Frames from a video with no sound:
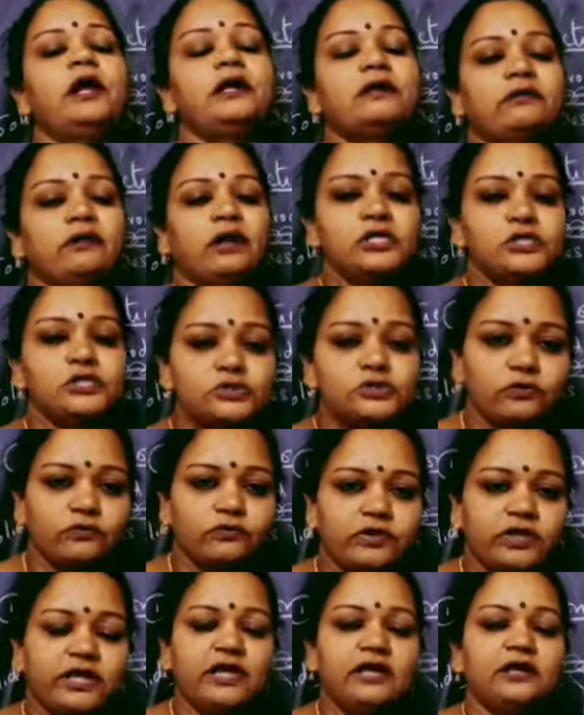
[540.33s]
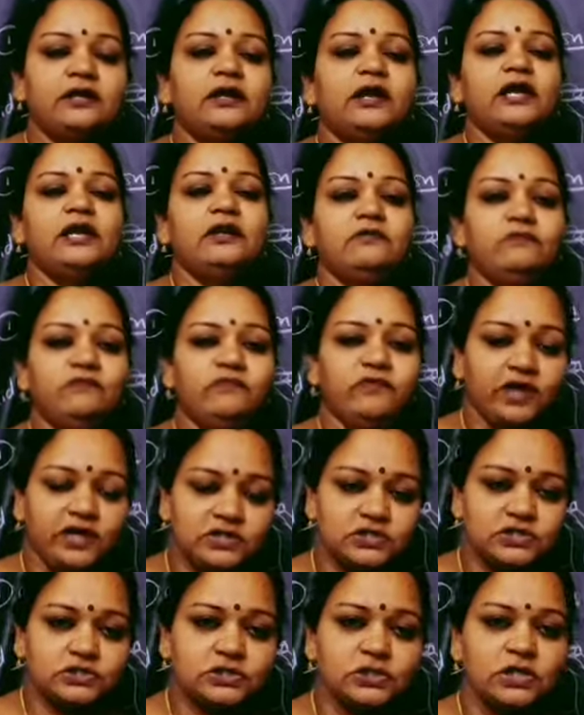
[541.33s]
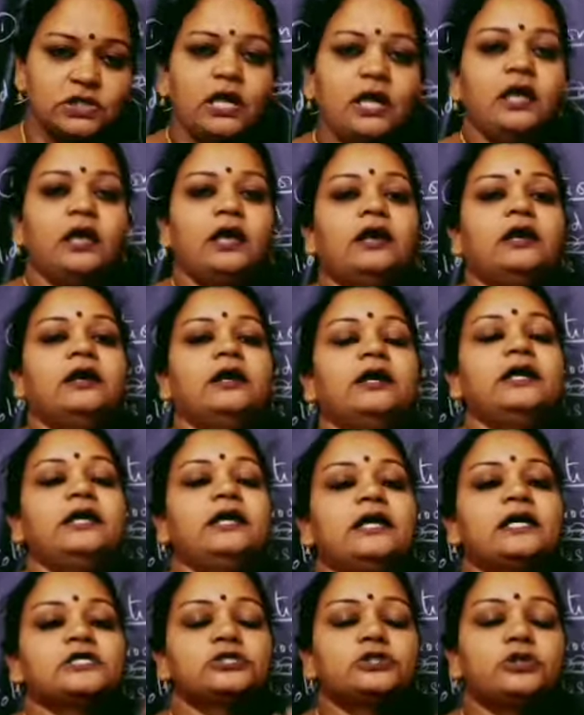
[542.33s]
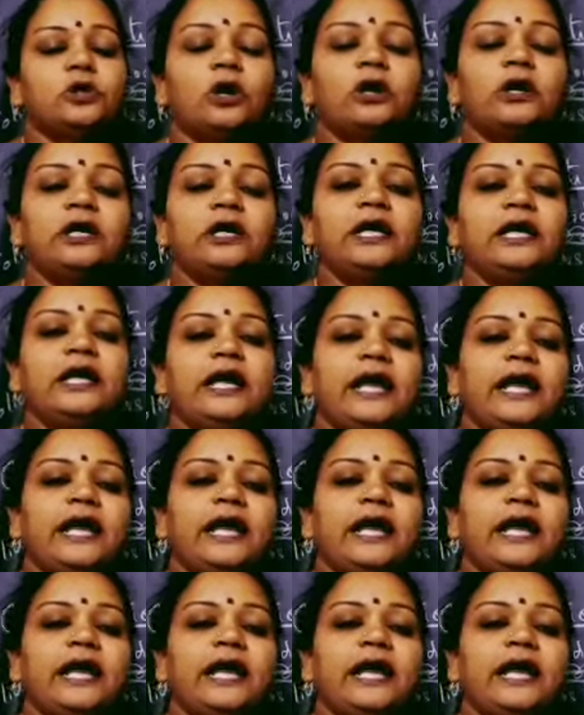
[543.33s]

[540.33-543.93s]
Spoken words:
transfer of heat in which it does not need